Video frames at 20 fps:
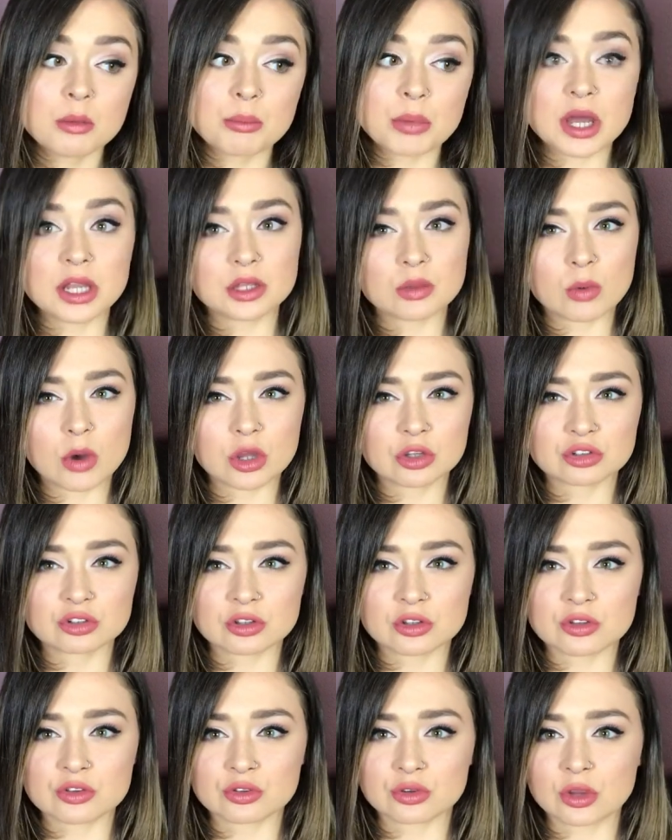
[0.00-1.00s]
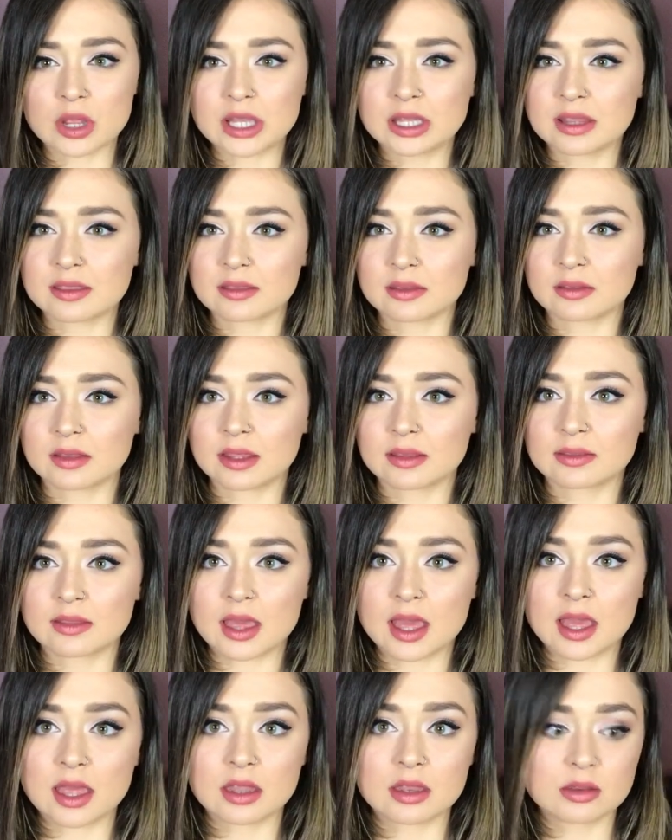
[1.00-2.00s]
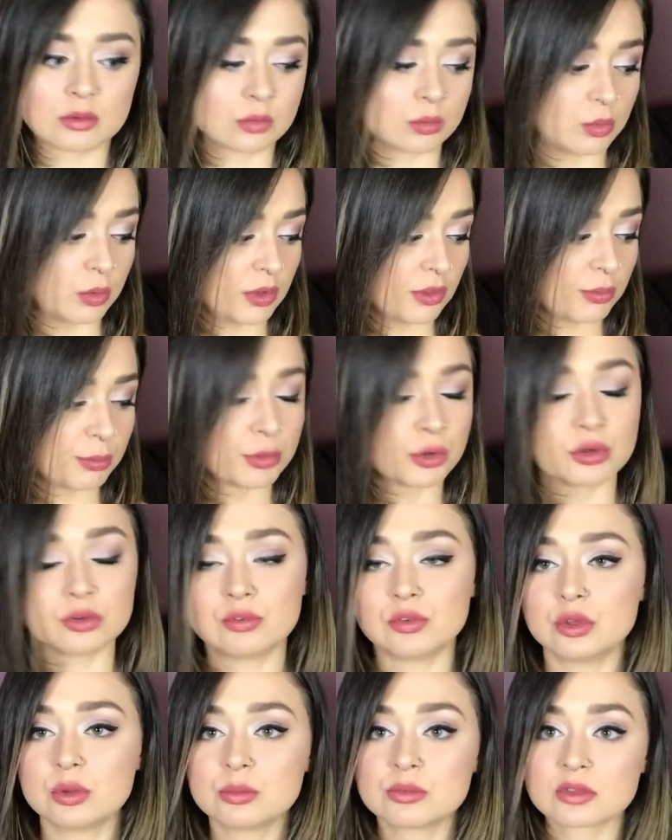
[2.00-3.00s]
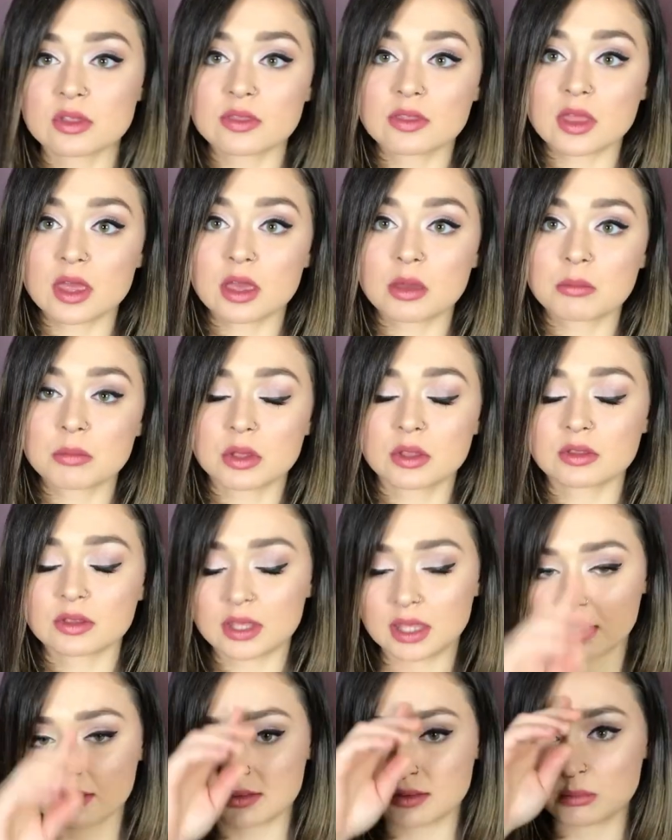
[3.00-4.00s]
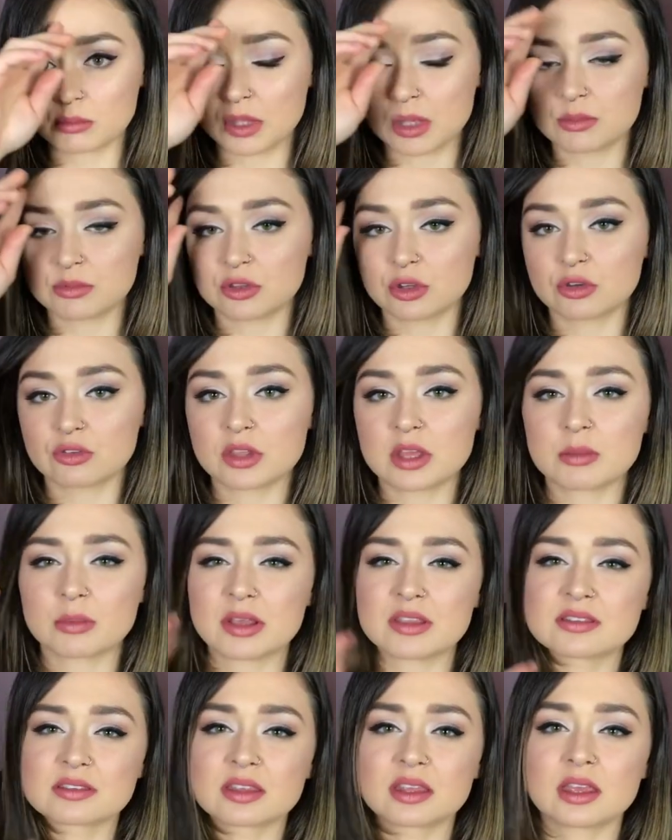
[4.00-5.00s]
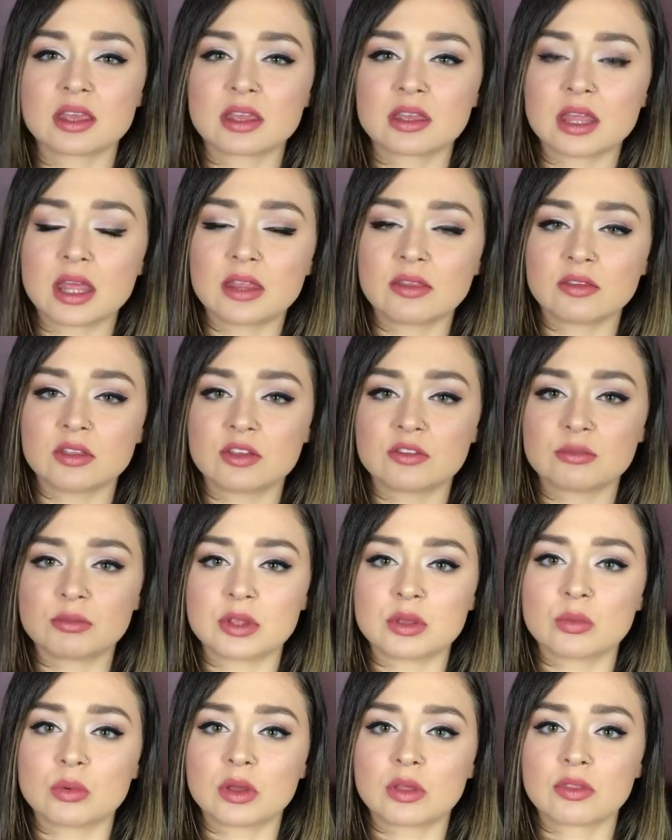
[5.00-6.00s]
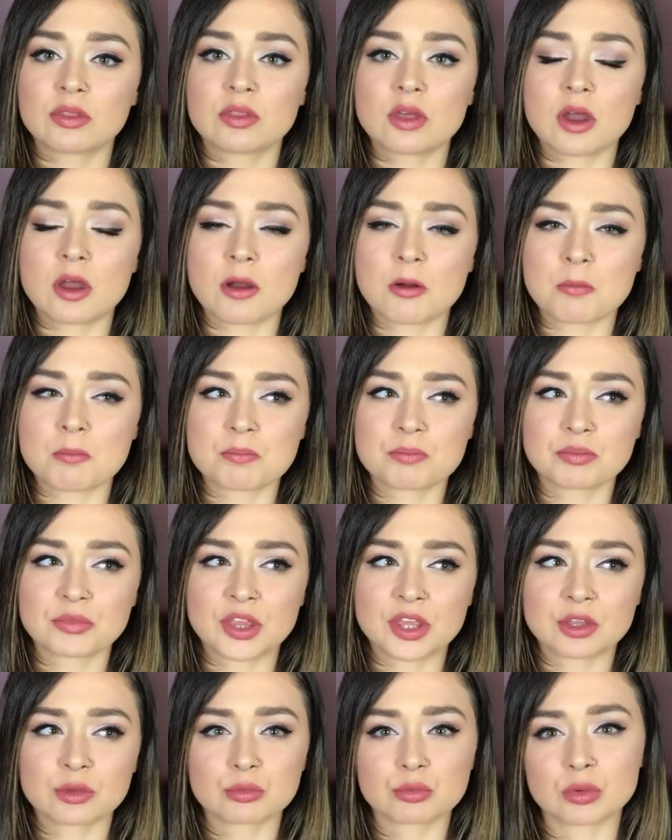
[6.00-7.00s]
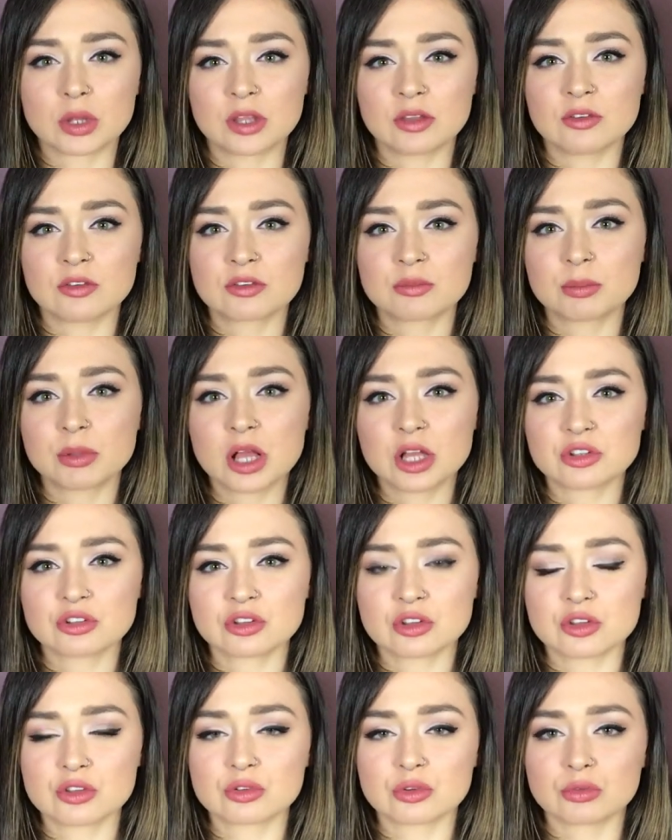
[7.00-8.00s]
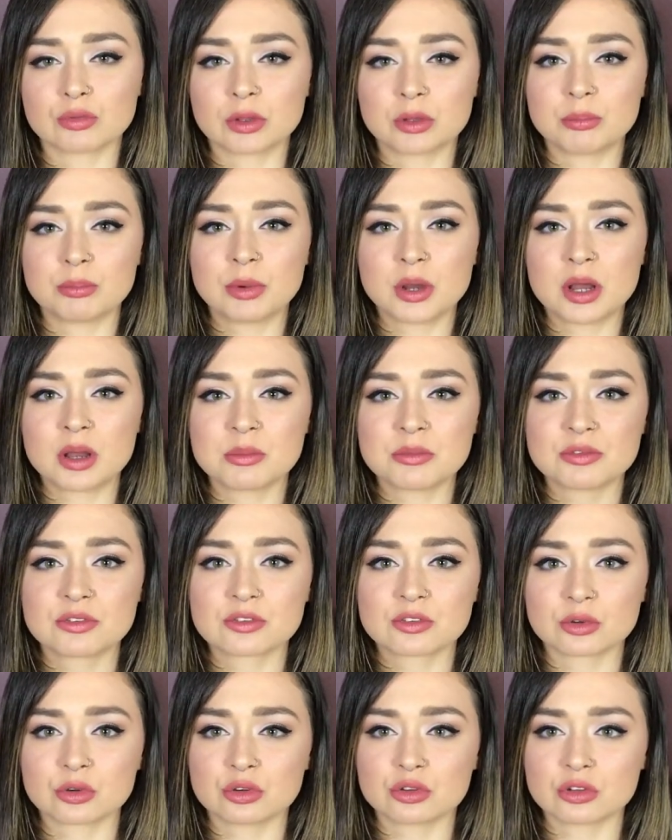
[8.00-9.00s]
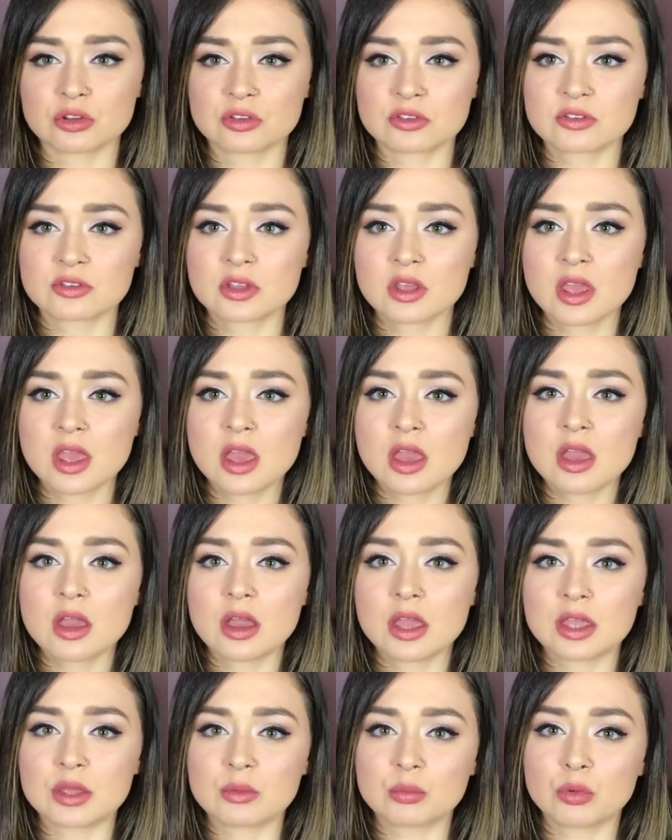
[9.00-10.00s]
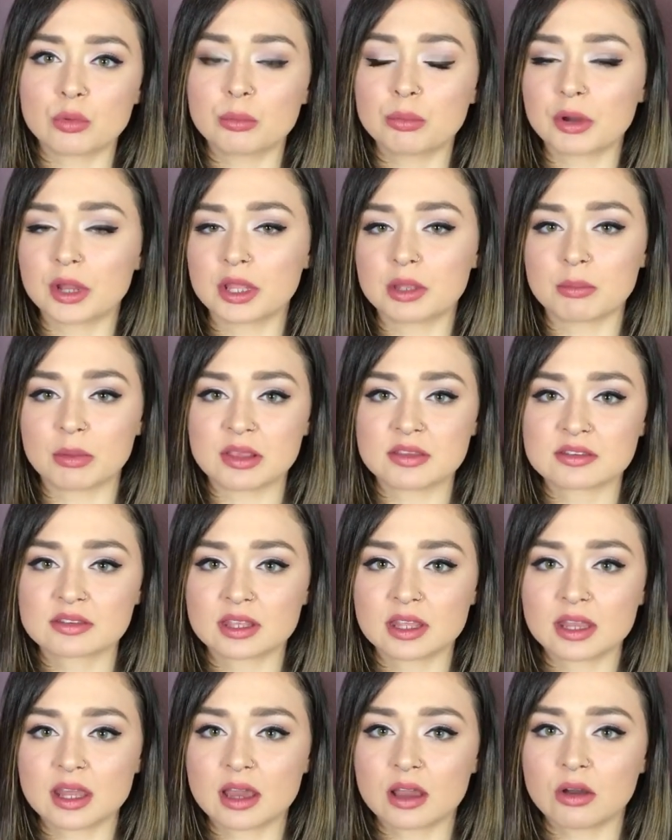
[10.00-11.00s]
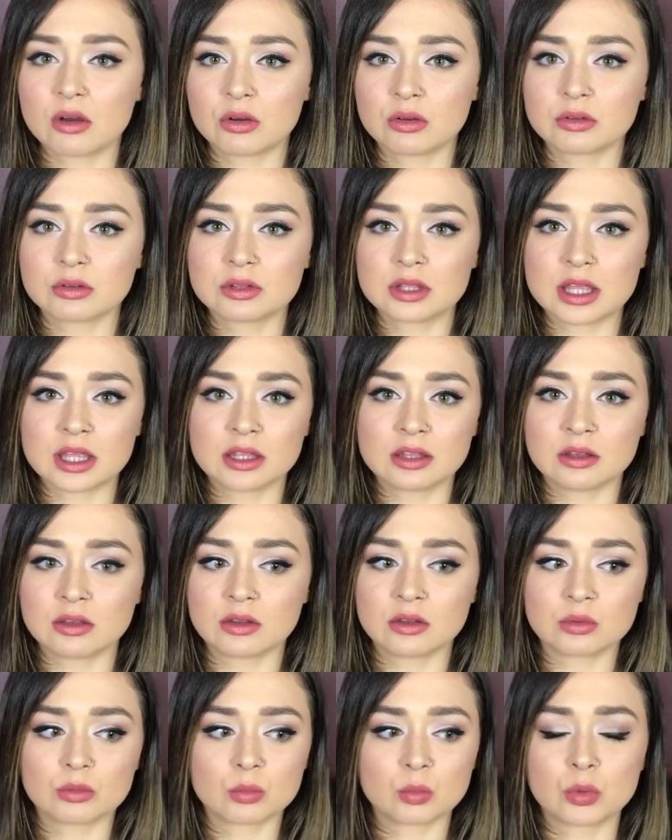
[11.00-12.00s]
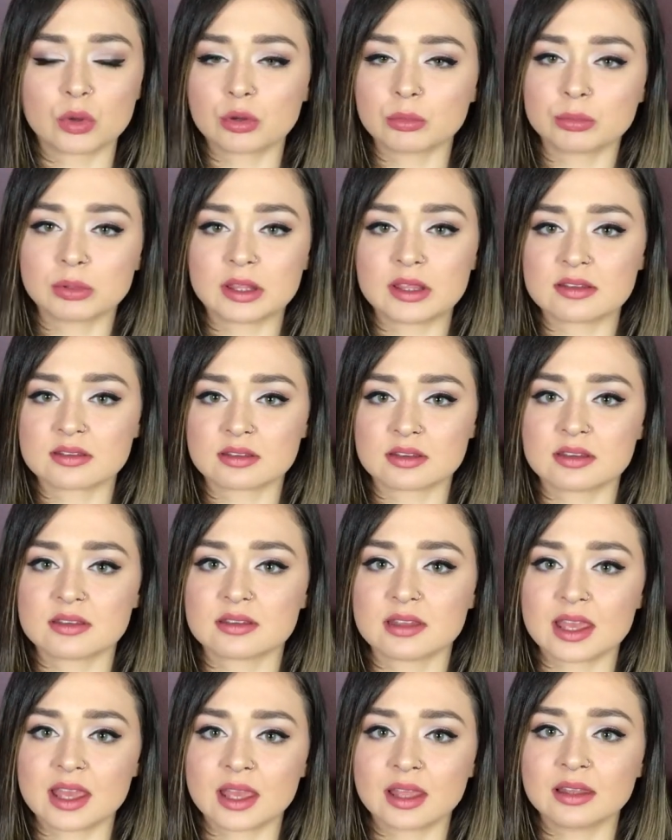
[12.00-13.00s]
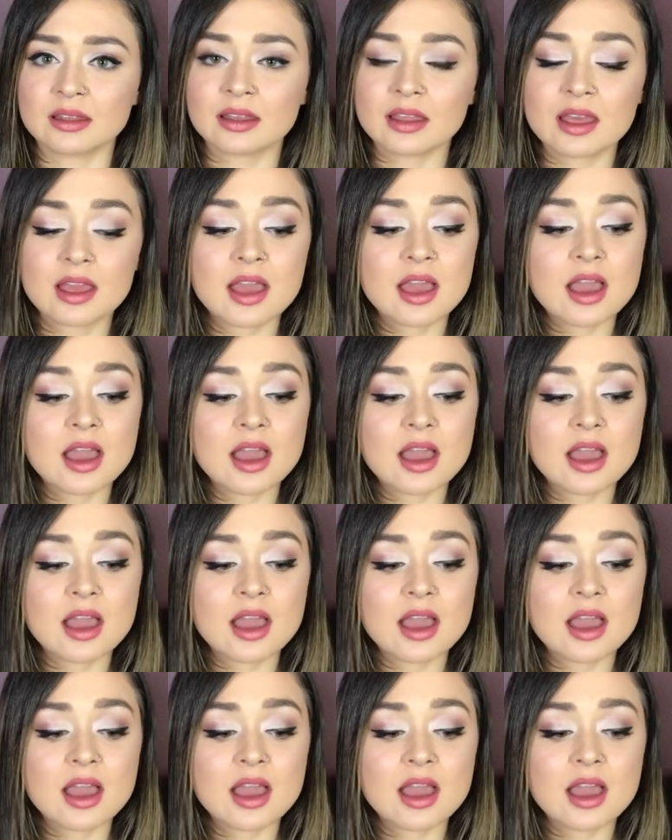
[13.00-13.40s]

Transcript: body washes or anything like that with perfumes in them can sometimes irritate my skin and leave me with like red splotches or red bumps, or just it will break my skin out in weird places, and